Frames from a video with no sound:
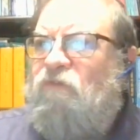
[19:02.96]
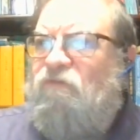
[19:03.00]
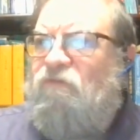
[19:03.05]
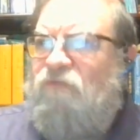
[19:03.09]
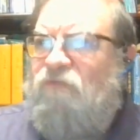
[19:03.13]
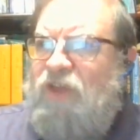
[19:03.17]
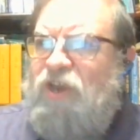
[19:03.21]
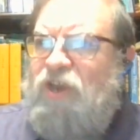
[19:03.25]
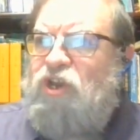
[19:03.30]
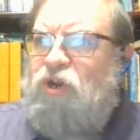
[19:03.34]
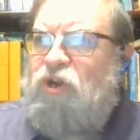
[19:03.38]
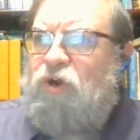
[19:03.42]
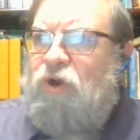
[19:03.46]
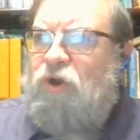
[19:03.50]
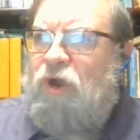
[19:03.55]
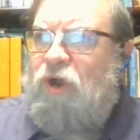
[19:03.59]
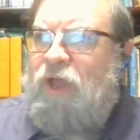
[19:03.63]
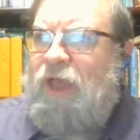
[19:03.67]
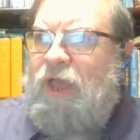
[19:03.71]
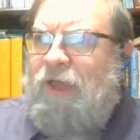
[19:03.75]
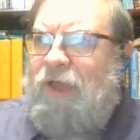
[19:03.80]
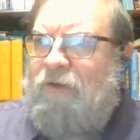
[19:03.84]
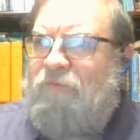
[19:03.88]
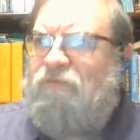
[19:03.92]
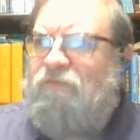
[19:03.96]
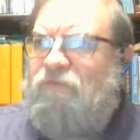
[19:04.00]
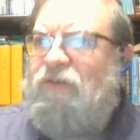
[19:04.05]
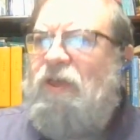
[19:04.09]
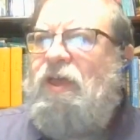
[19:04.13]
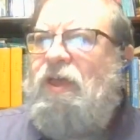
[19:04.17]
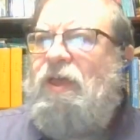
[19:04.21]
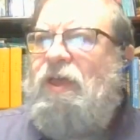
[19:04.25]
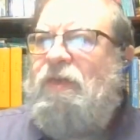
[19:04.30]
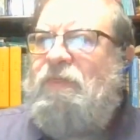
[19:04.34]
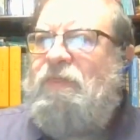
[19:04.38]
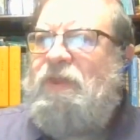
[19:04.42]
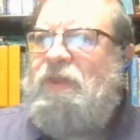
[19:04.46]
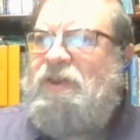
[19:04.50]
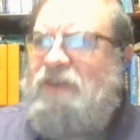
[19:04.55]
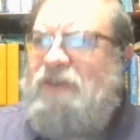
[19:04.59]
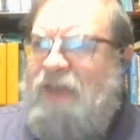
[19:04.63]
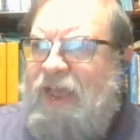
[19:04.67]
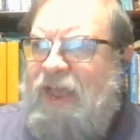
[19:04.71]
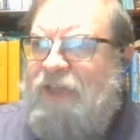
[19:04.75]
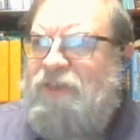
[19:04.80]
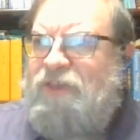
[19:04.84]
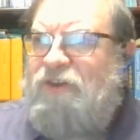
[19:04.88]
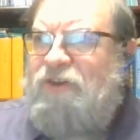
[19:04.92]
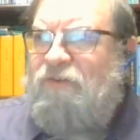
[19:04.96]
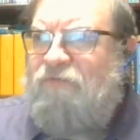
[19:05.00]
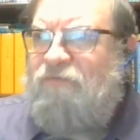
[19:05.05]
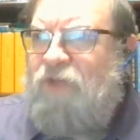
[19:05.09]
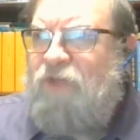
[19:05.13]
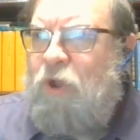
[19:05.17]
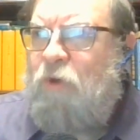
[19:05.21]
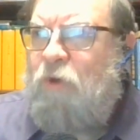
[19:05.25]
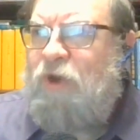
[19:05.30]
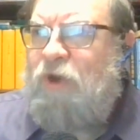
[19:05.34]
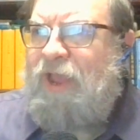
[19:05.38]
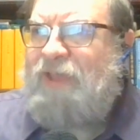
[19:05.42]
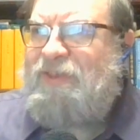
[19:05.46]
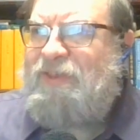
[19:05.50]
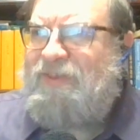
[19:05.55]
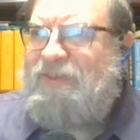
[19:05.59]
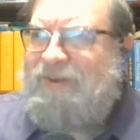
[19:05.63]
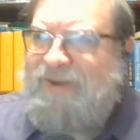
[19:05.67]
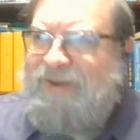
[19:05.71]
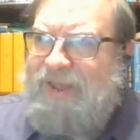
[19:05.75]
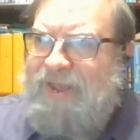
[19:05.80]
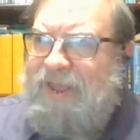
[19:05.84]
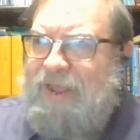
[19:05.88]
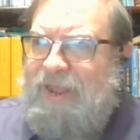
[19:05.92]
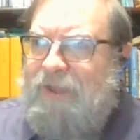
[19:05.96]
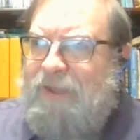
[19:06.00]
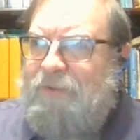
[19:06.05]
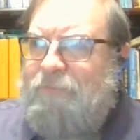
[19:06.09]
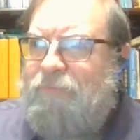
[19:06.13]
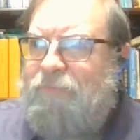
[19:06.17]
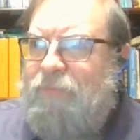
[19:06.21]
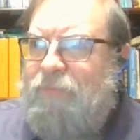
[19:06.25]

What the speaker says: feature of the text of Codex D.